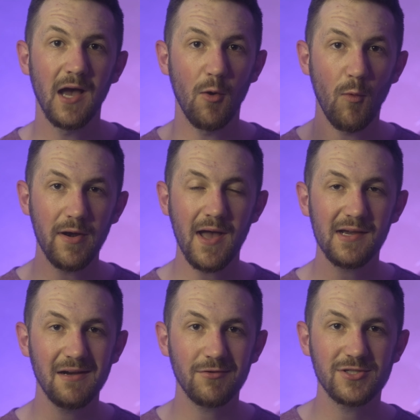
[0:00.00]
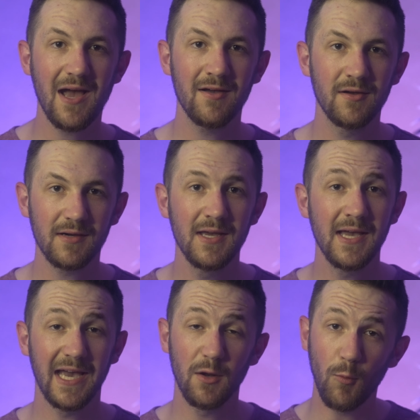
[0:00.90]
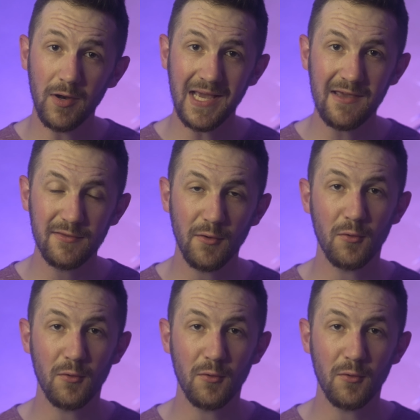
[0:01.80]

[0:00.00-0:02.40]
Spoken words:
a 1/0 cover shot hook, and a 1/8